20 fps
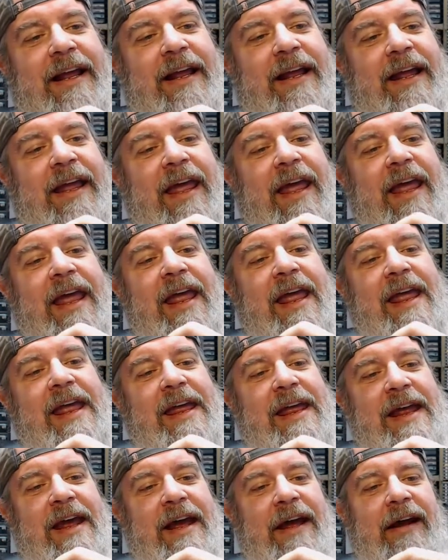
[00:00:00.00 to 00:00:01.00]

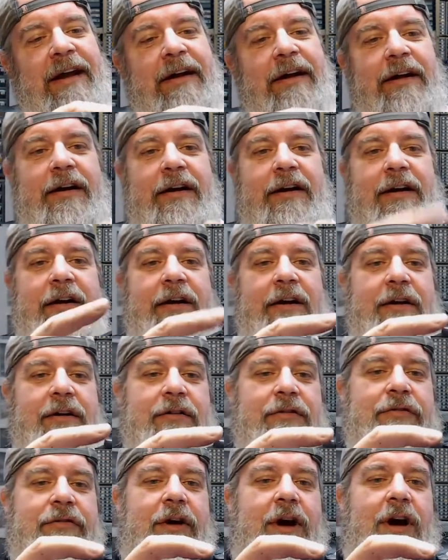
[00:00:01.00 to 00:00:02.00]
key
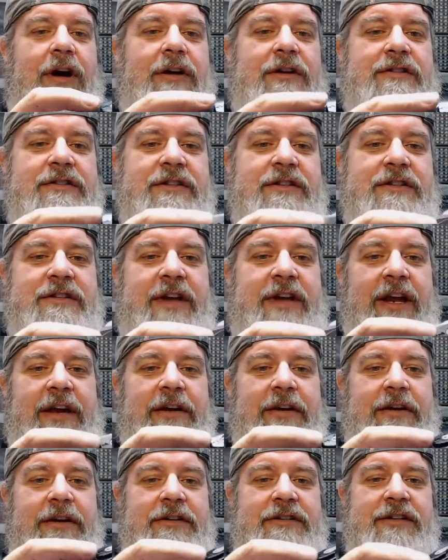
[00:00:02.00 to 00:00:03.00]
as far as just
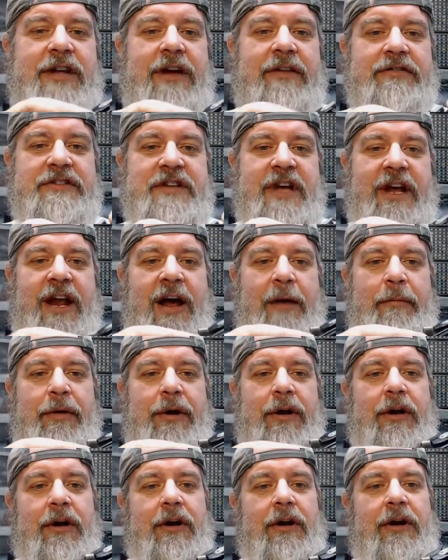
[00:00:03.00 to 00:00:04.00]
getting your stuff set up.
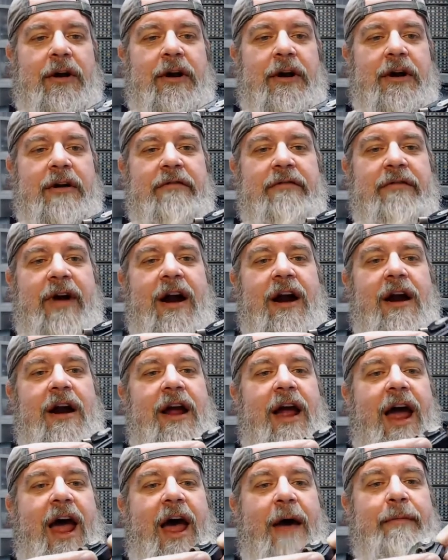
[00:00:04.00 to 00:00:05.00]
Very
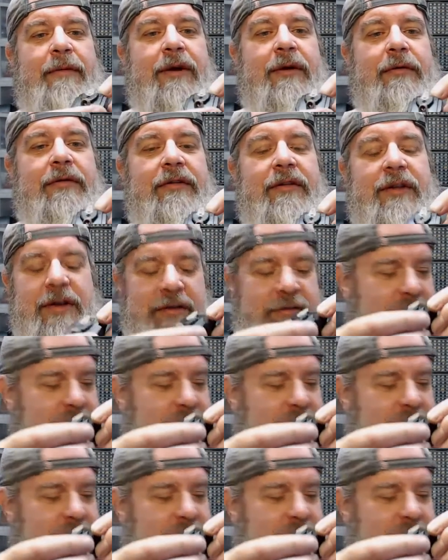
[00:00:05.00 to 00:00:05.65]
happy with this.